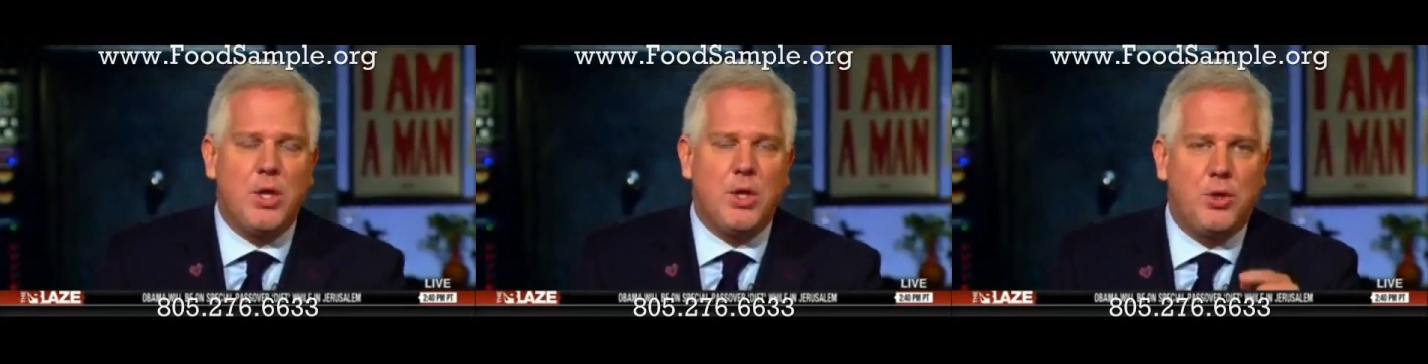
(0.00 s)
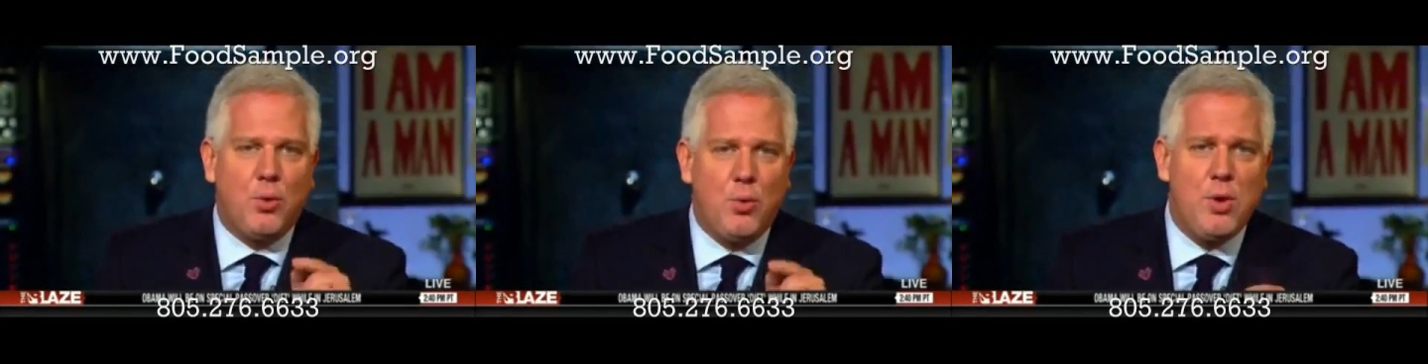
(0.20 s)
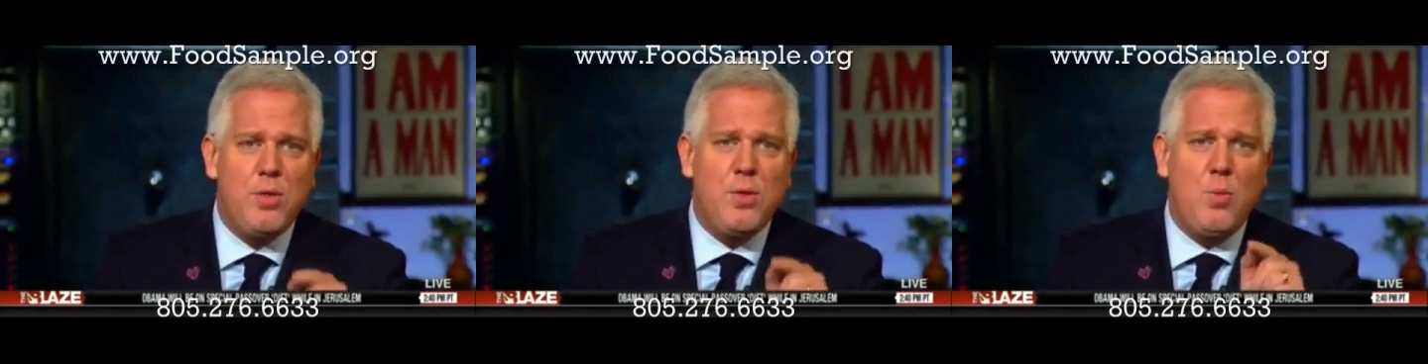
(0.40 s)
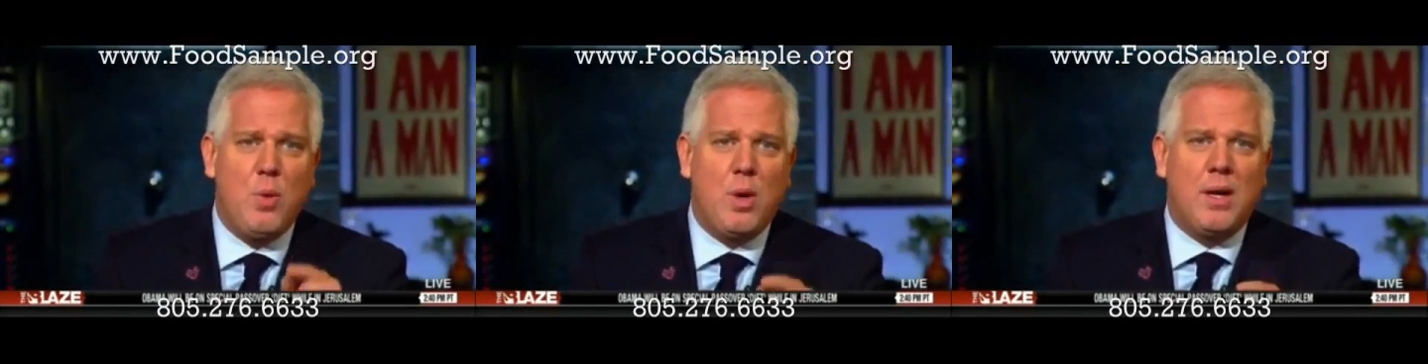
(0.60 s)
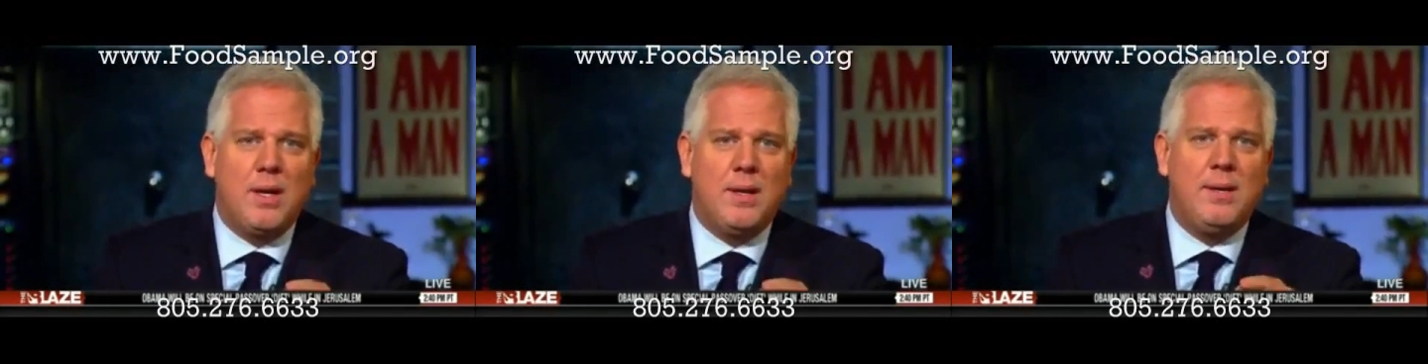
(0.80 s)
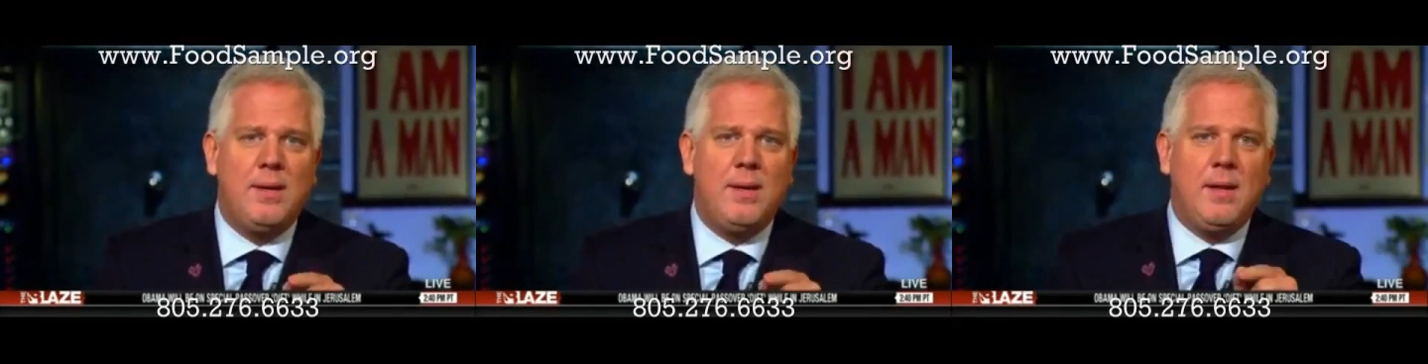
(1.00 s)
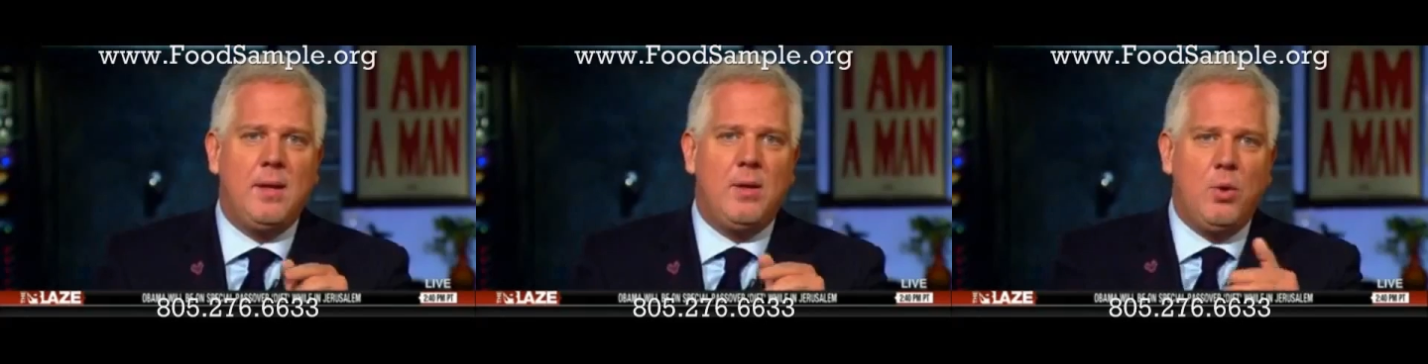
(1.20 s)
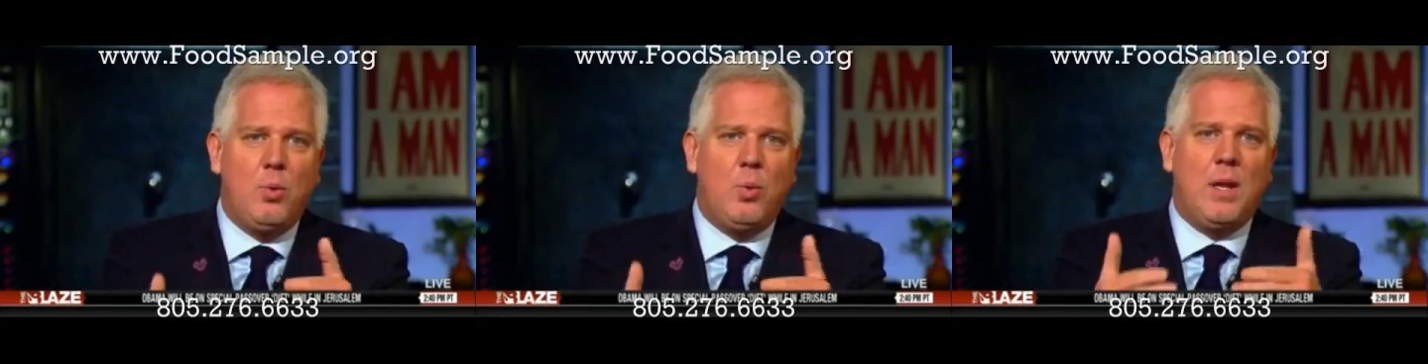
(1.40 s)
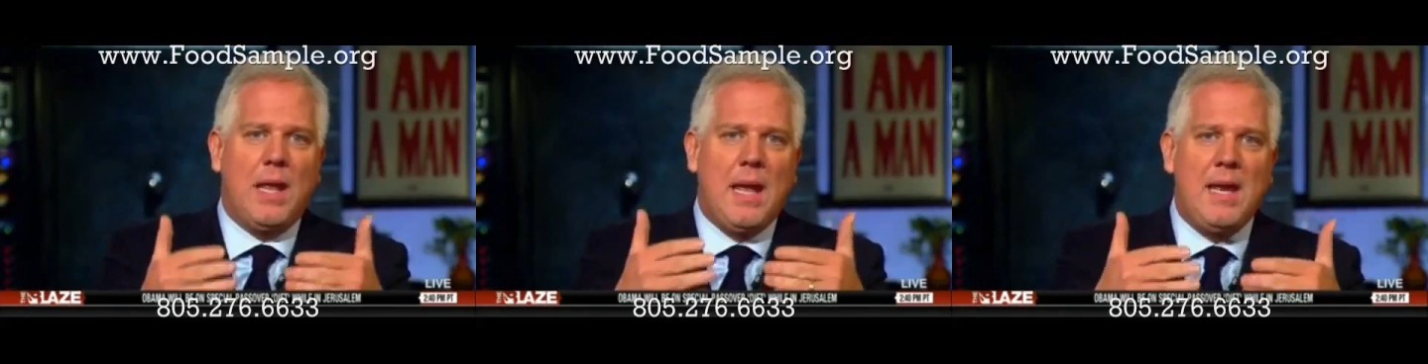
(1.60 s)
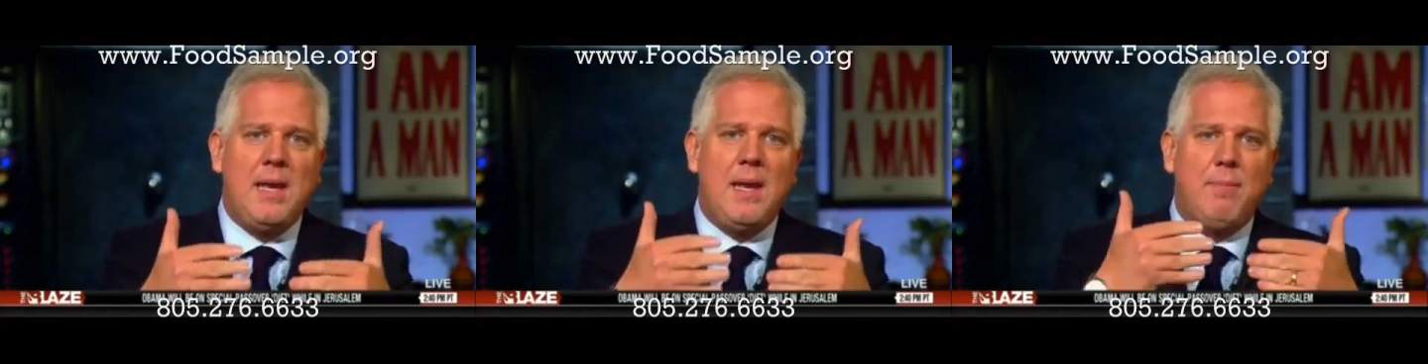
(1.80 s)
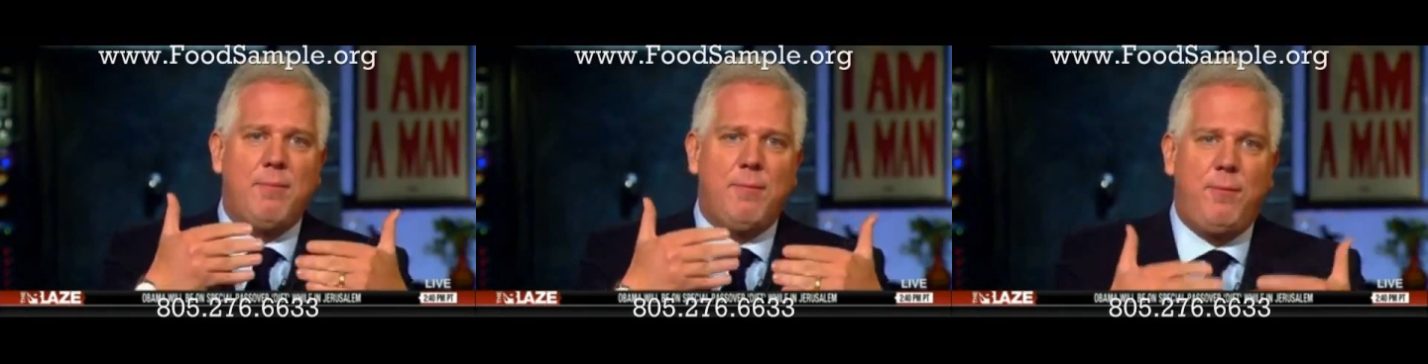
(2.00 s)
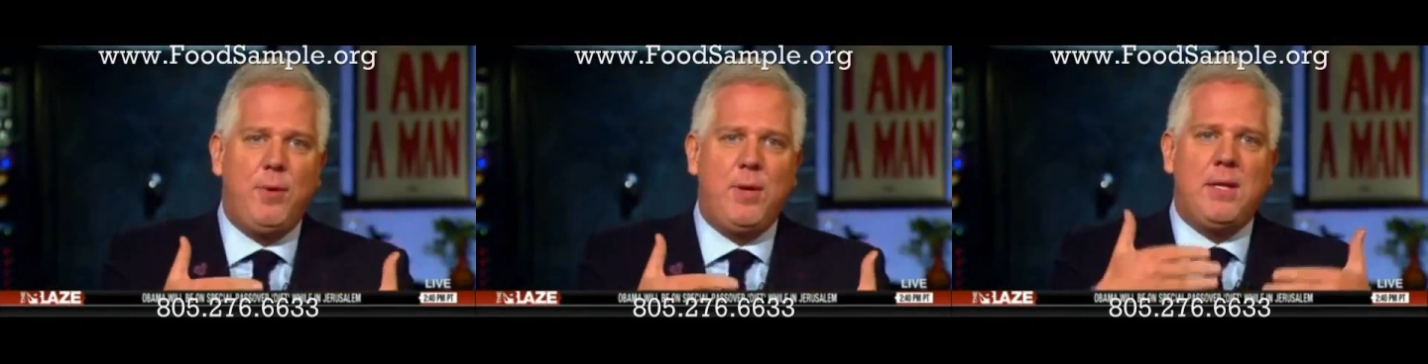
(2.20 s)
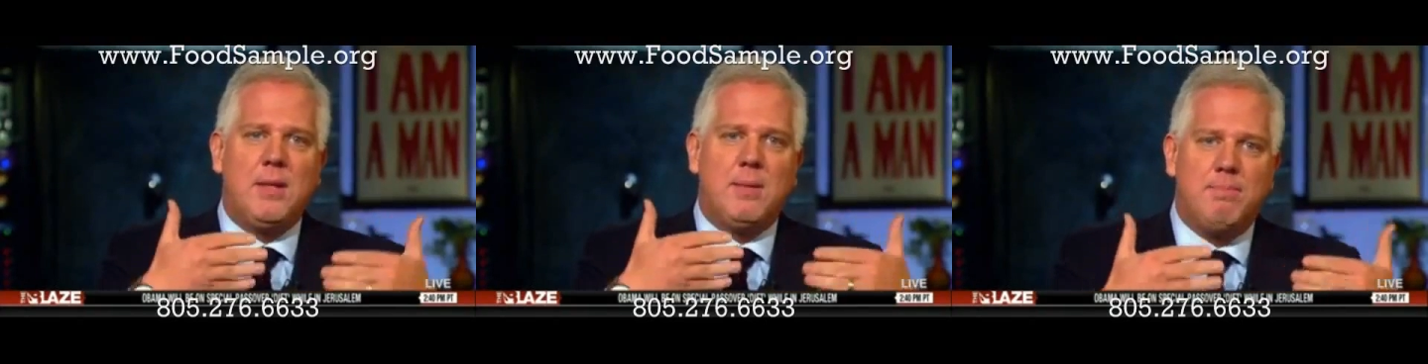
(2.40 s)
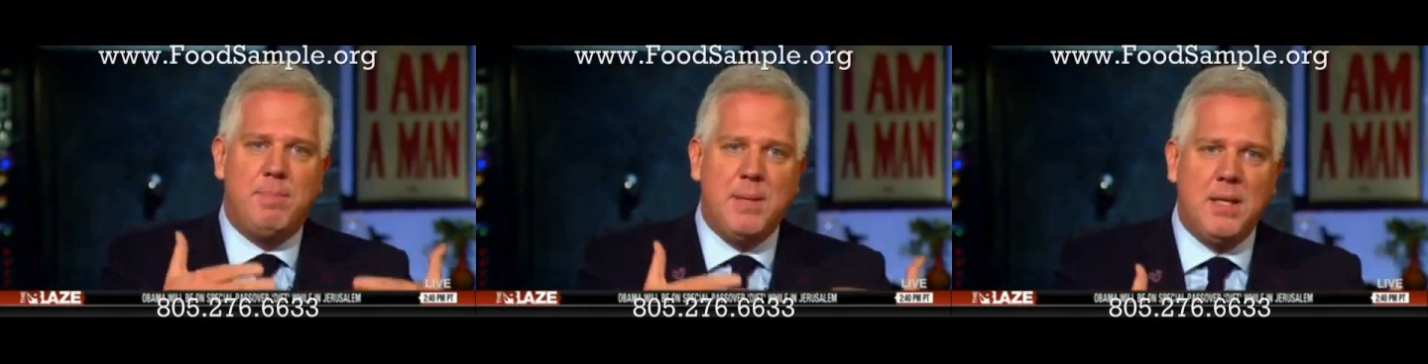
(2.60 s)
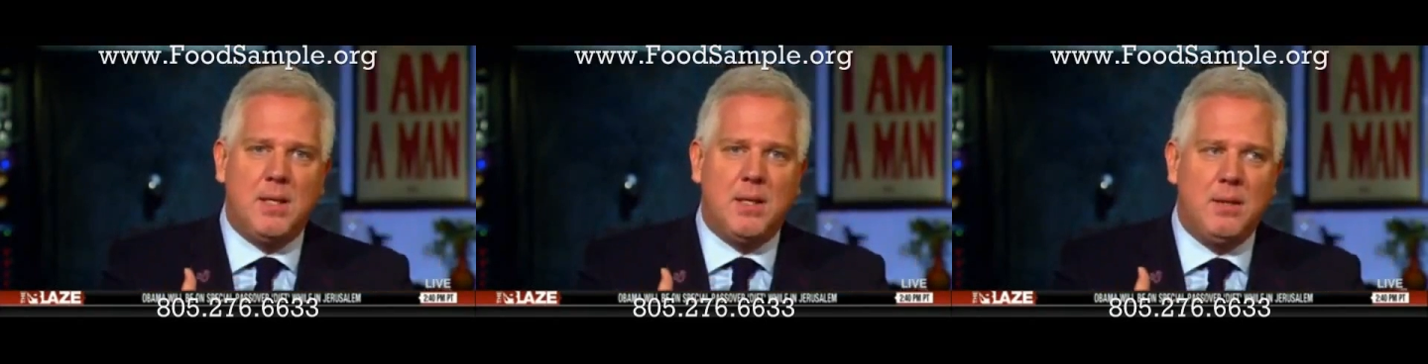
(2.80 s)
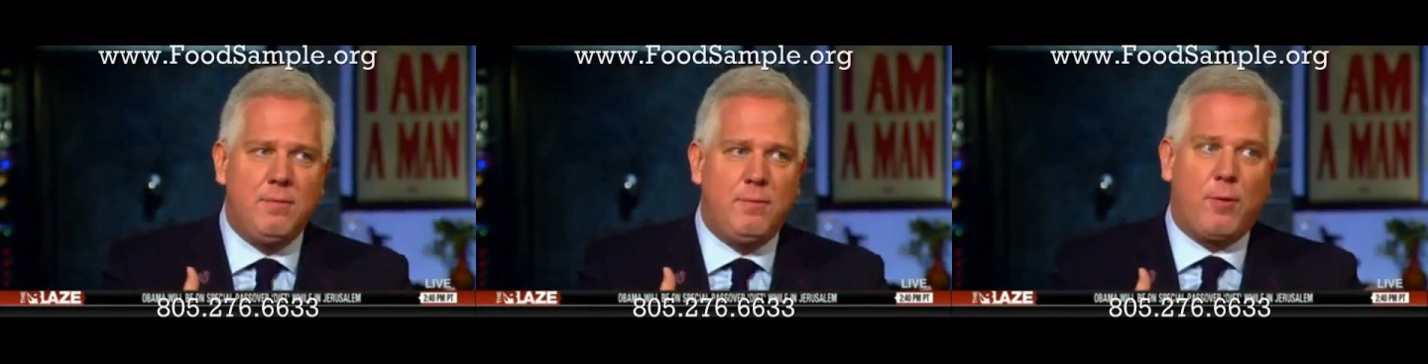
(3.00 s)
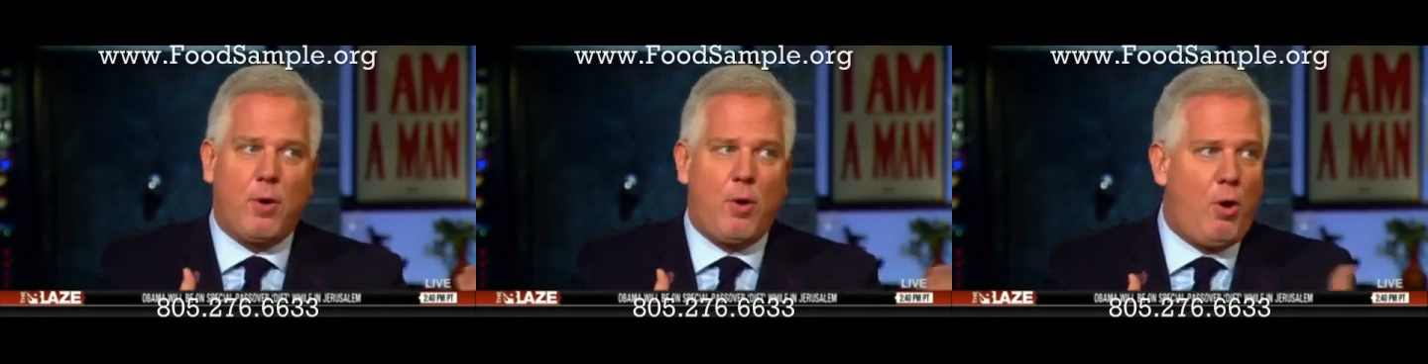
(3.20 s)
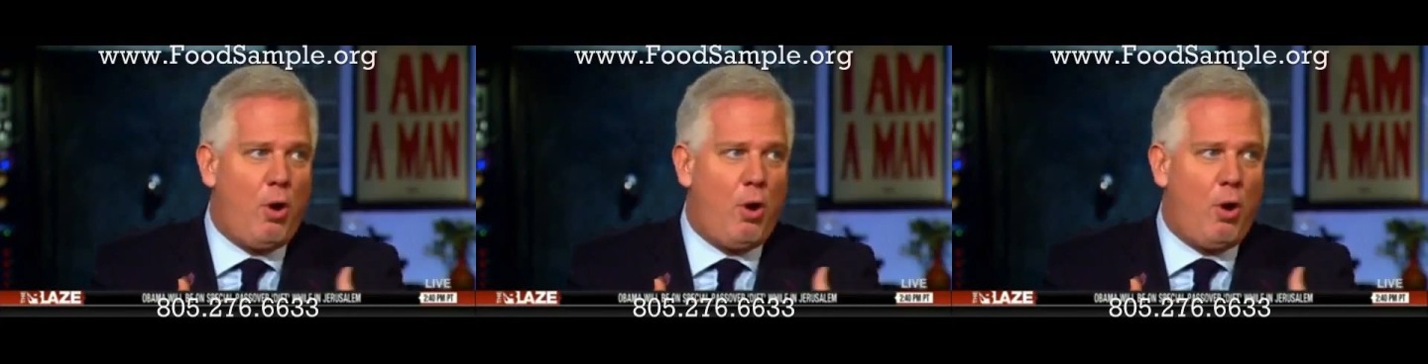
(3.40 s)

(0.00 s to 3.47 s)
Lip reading: You're the one who will end up footing the bill for